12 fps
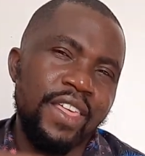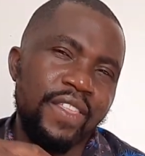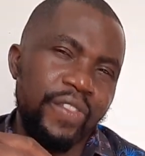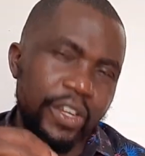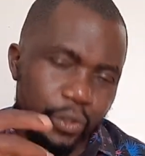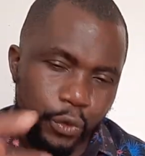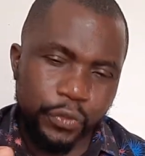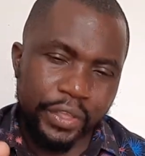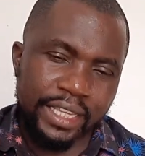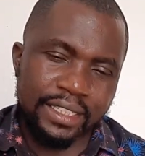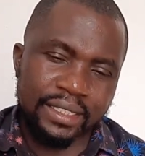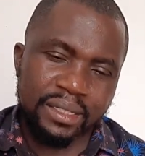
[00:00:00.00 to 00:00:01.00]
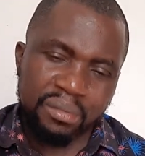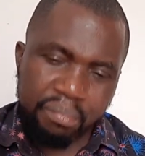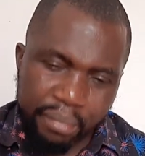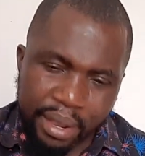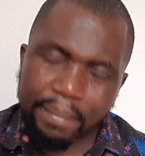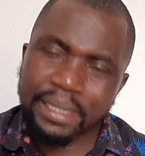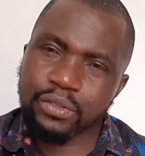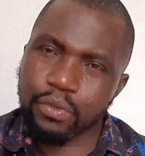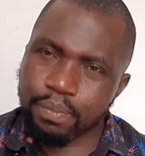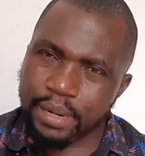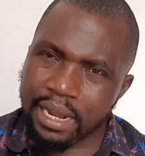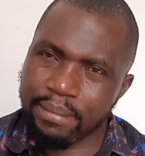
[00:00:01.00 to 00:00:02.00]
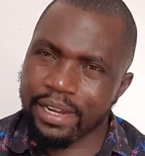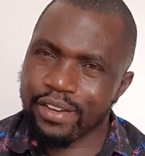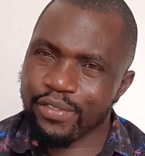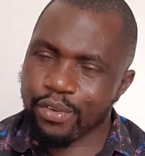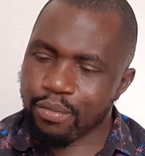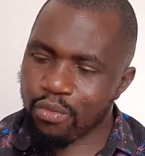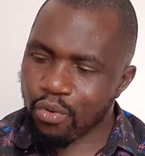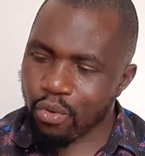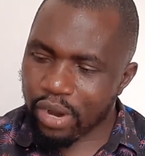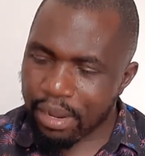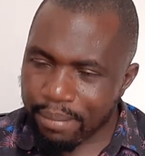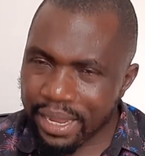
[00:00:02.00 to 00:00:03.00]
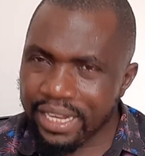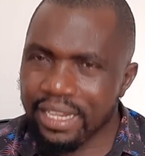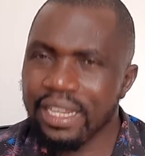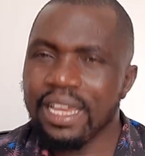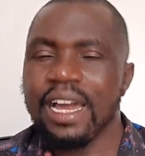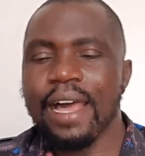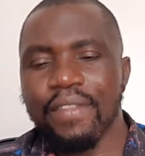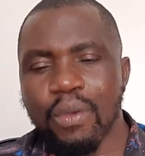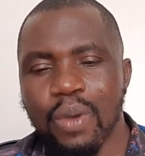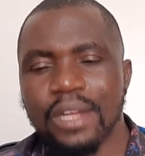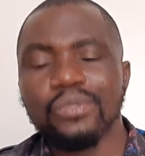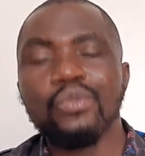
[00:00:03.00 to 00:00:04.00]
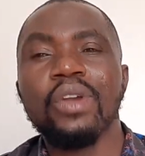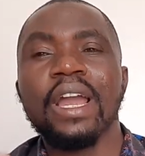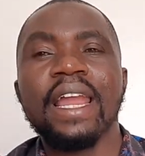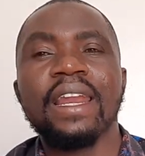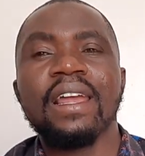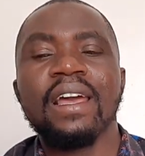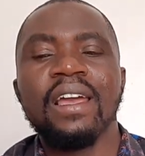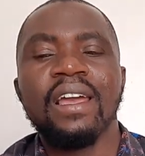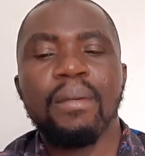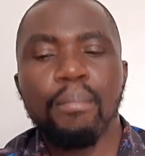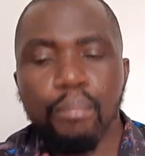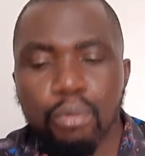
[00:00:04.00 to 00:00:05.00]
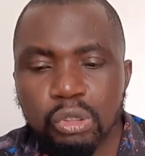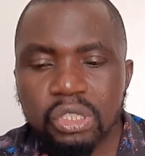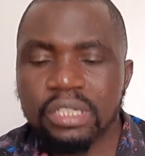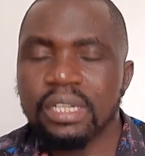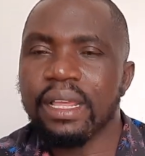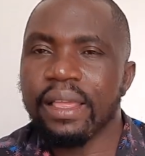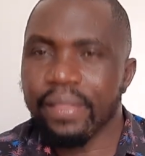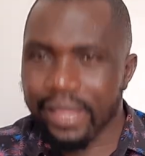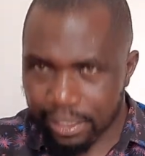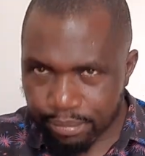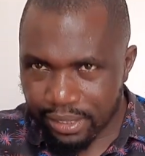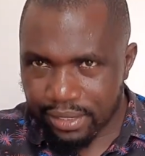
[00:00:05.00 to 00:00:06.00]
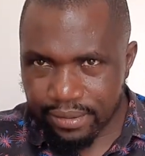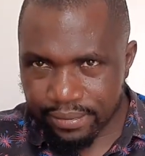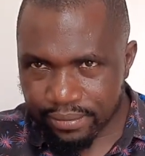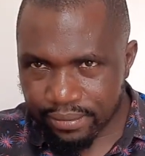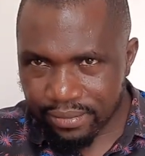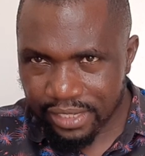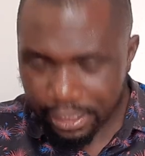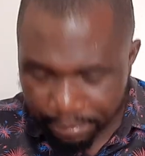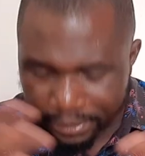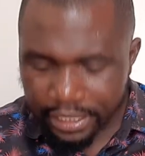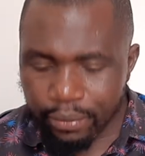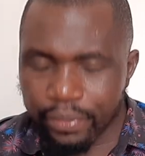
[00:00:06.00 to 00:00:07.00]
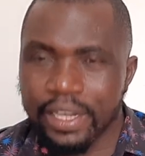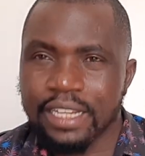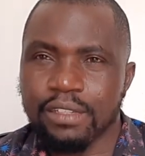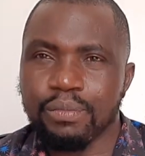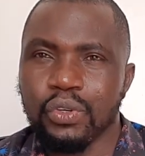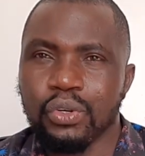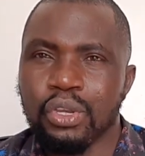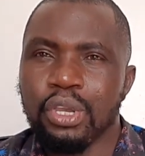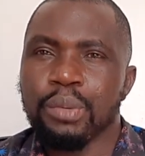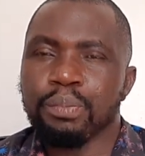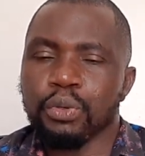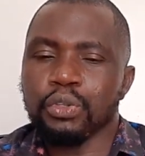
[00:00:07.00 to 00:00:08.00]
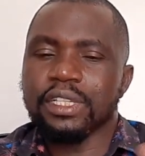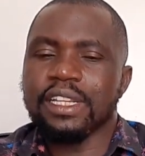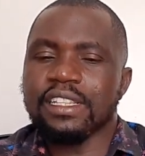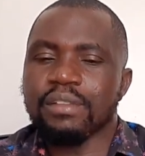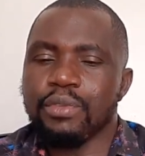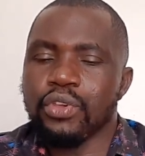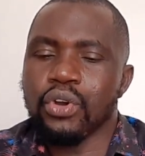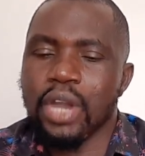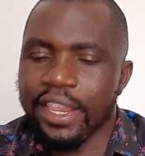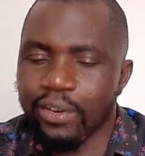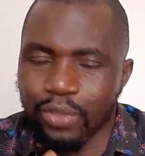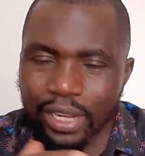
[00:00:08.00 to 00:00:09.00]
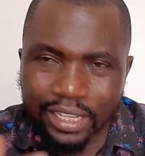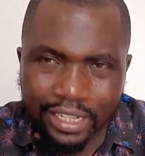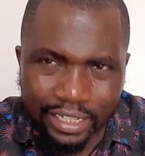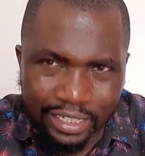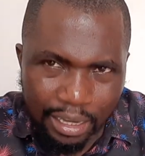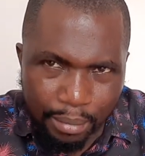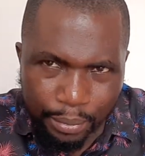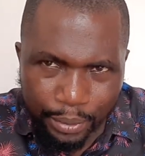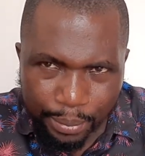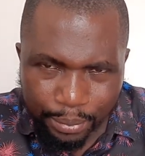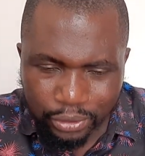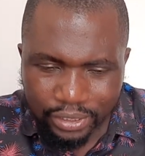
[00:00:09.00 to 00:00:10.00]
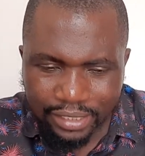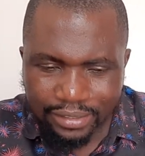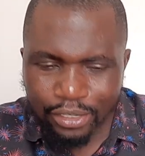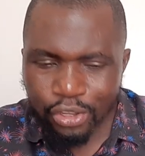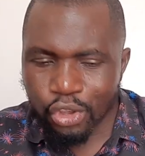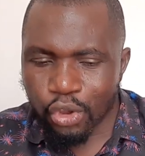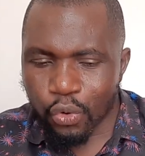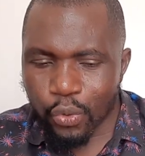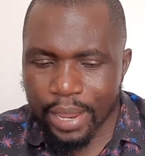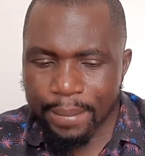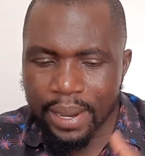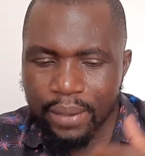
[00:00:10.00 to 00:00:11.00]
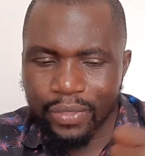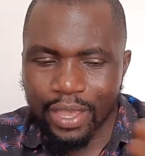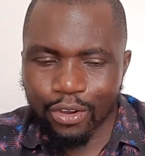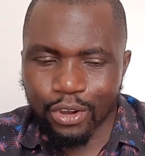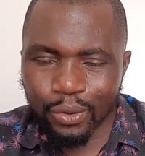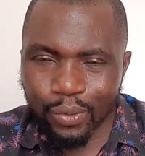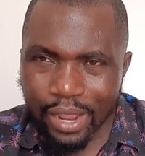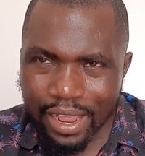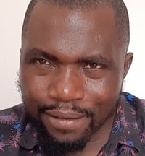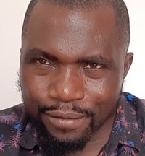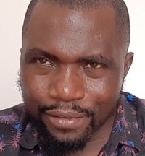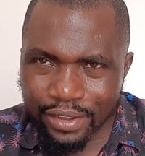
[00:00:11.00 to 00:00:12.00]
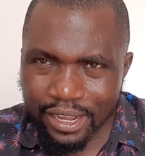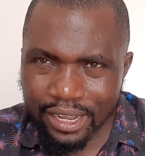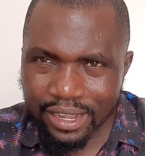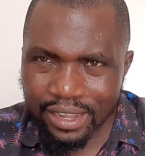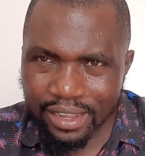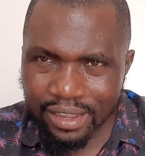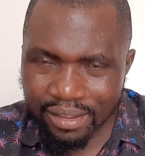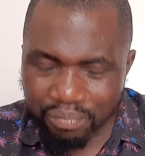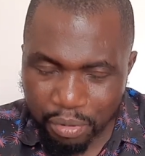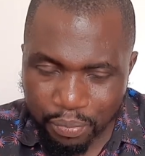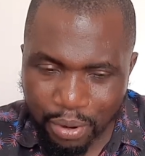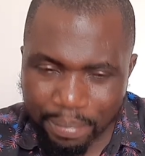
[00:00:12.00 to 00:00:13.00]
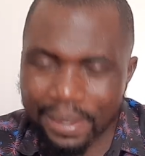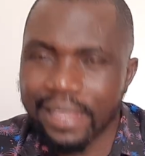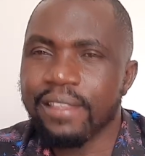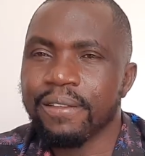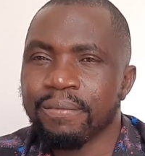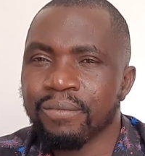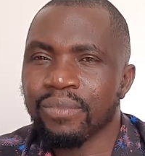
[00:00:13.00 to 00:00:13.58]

the truth is members of parliament from Ukambani are the ones who can boost that bid, especially within Azimio. Because in Azimio, I know they'll create, come up with a process whereby they are going to have uh, people applying,